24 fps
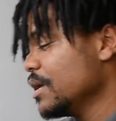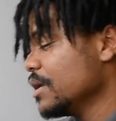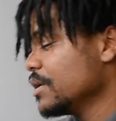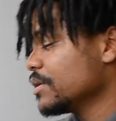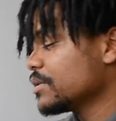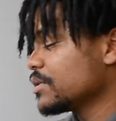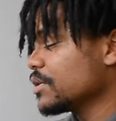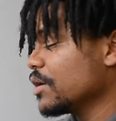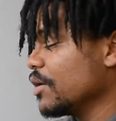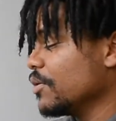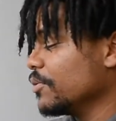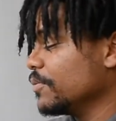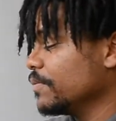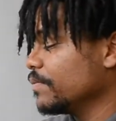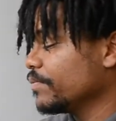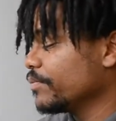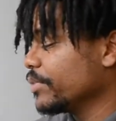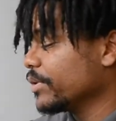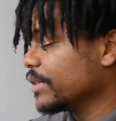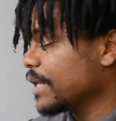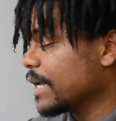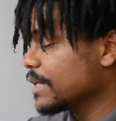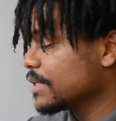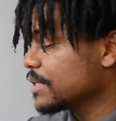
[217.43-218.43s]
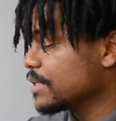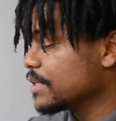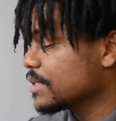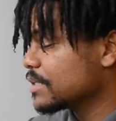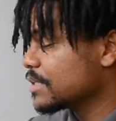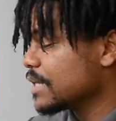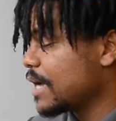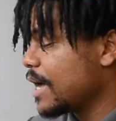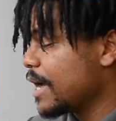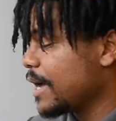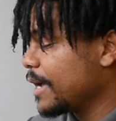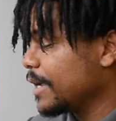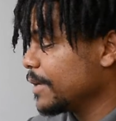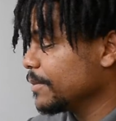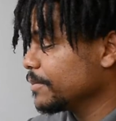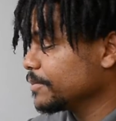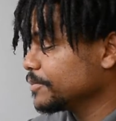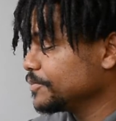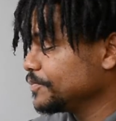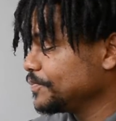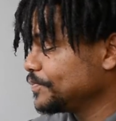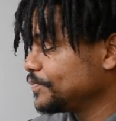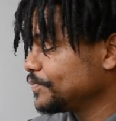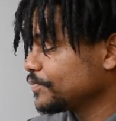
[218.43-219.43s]
So put that to the side.
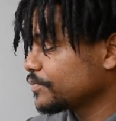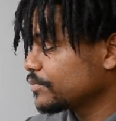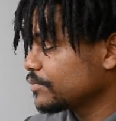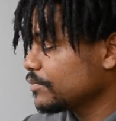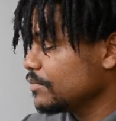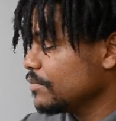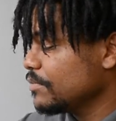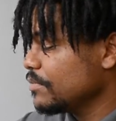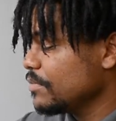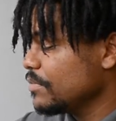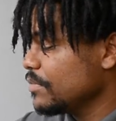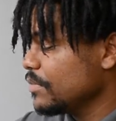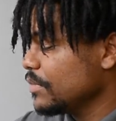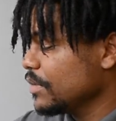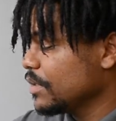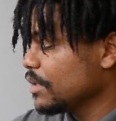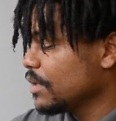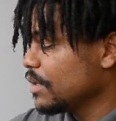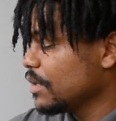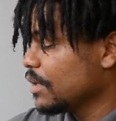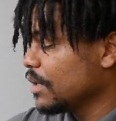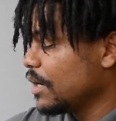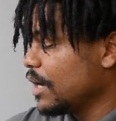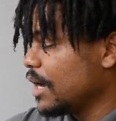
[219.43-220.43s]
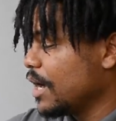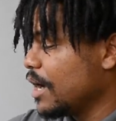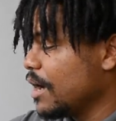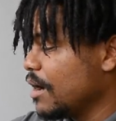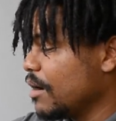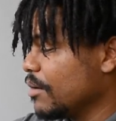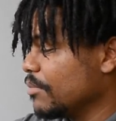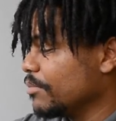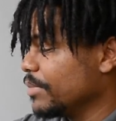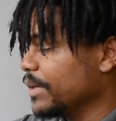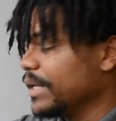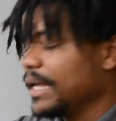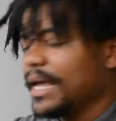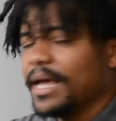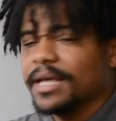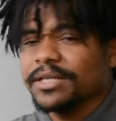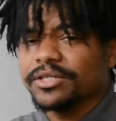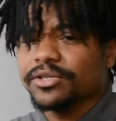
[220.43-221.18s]
But yeah,